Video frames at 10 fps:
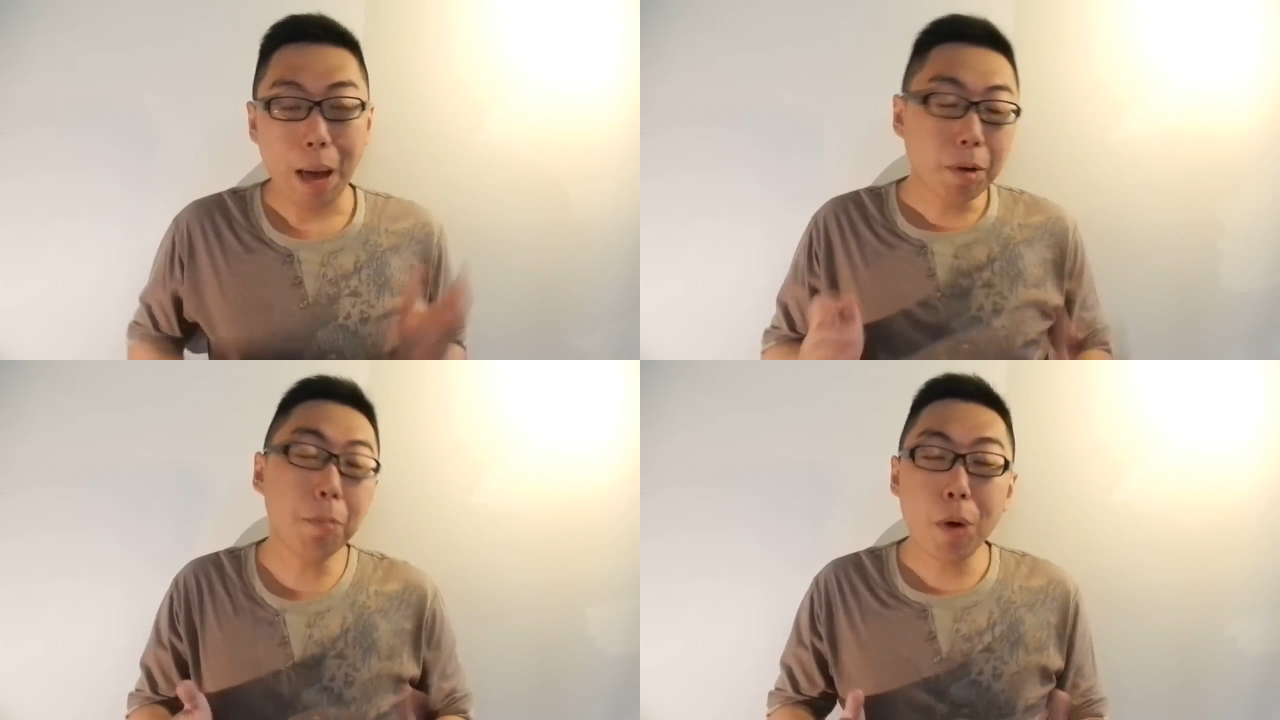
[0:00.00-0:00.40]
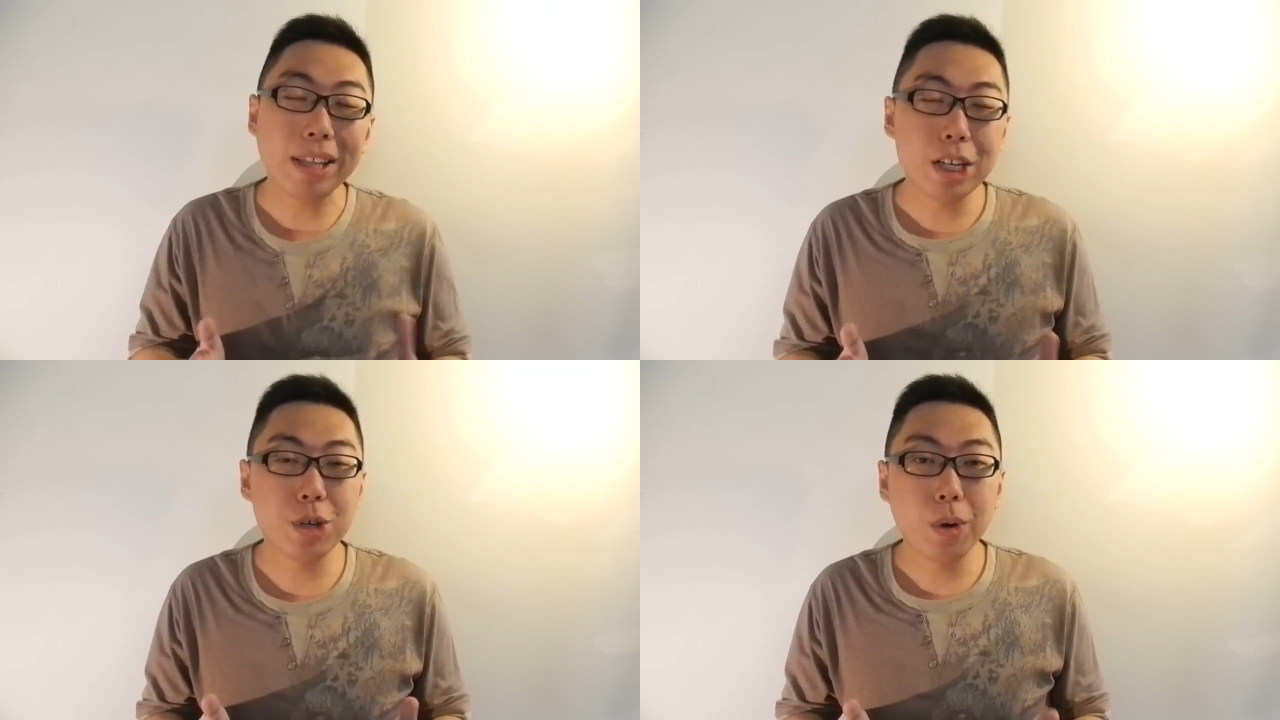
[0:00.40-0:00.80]
I'm going to
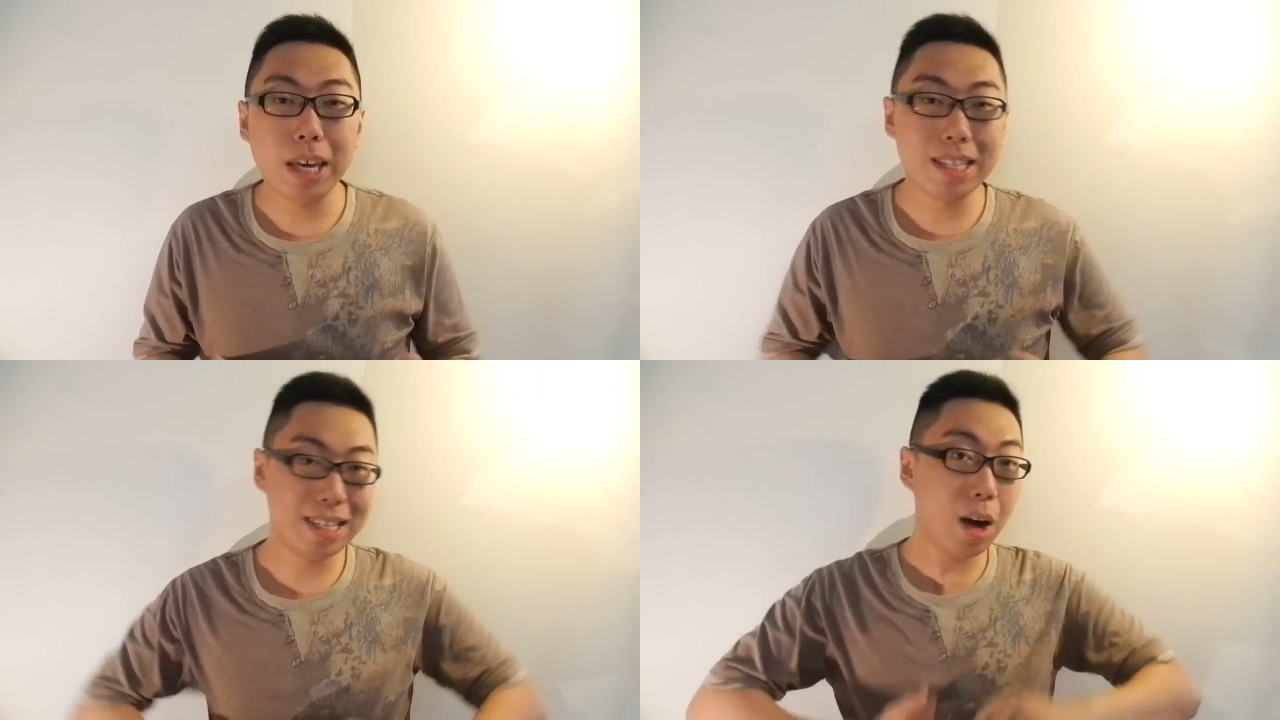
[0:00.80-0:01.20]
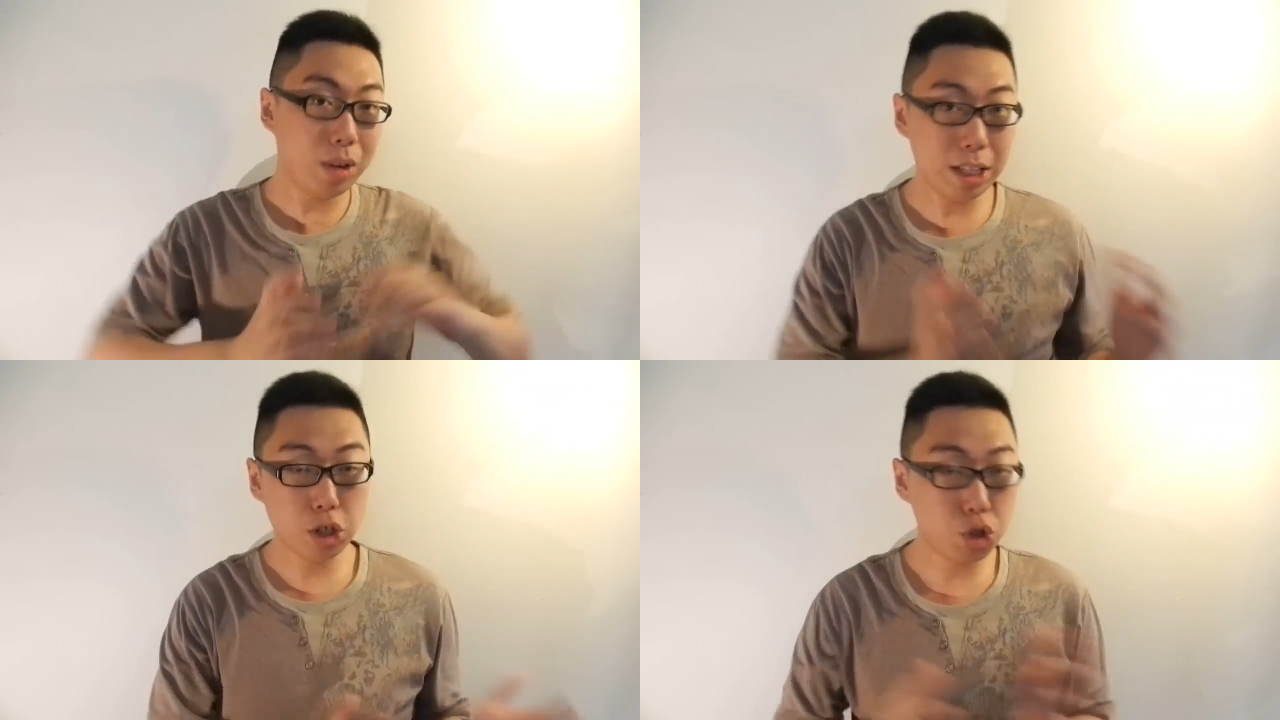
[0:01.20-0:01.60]
break the showcase
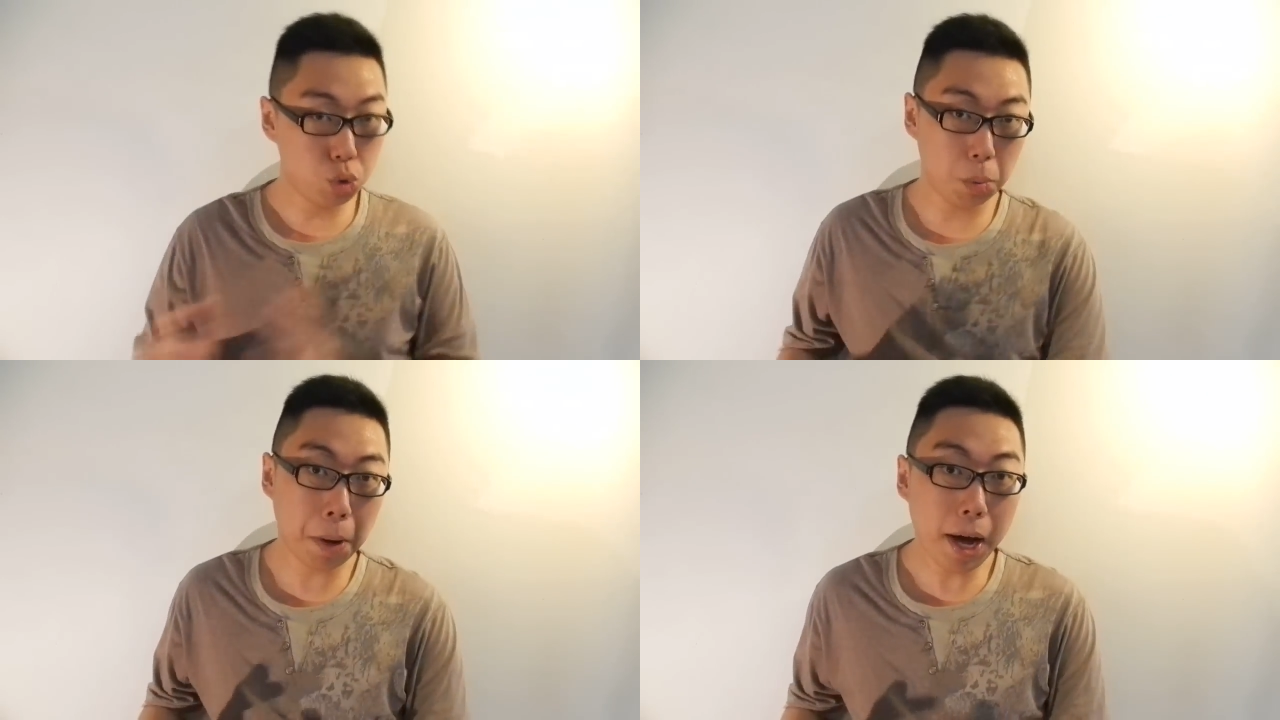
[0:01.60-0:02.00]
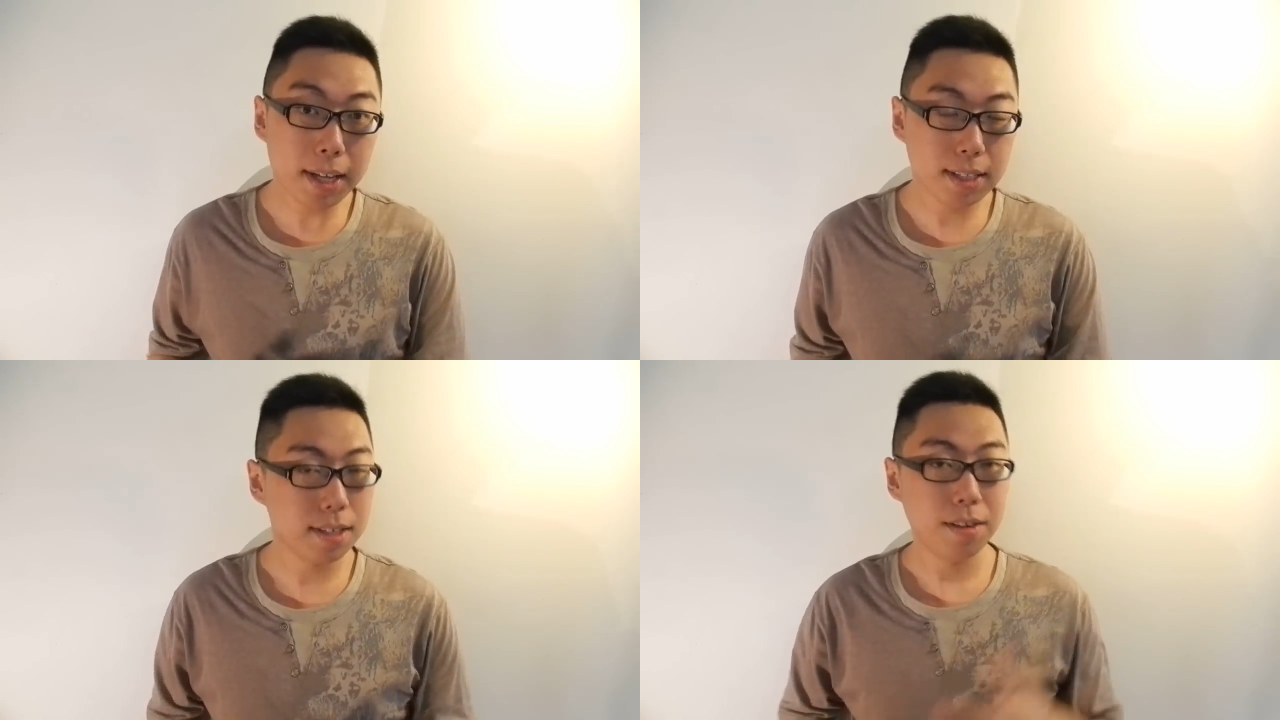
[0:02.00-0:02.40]
down into two
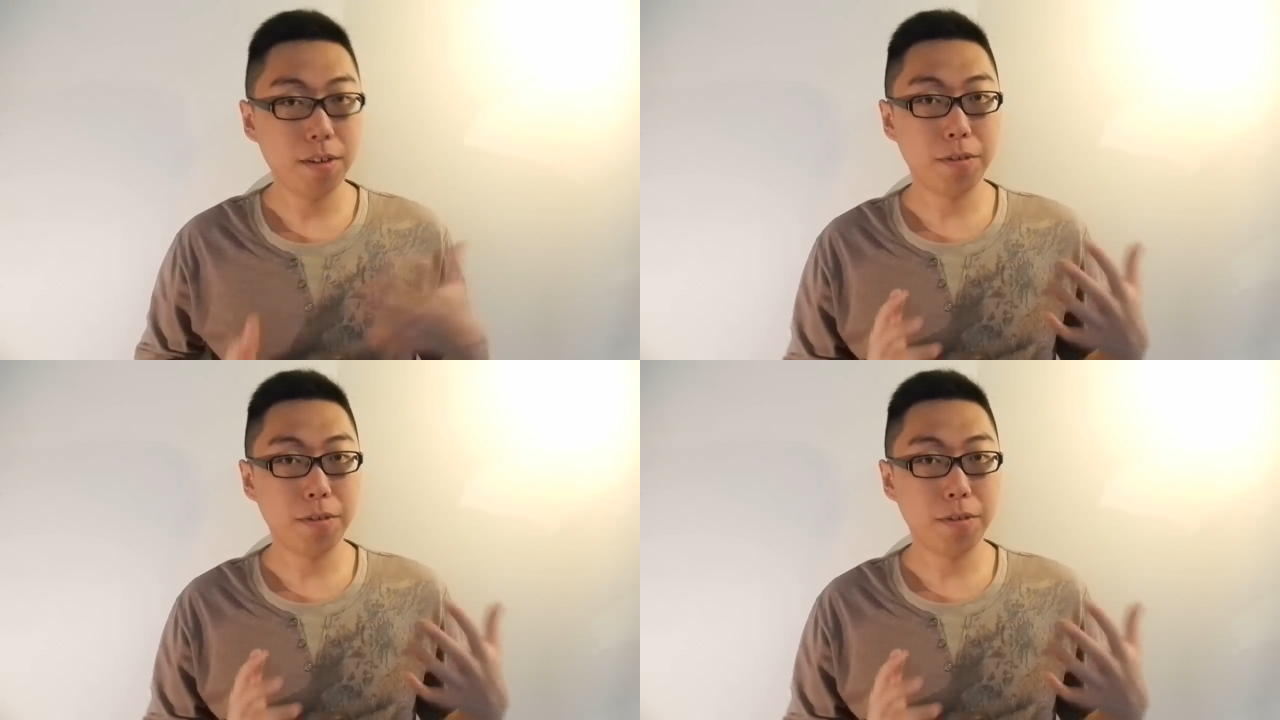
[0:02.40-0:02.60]
parts.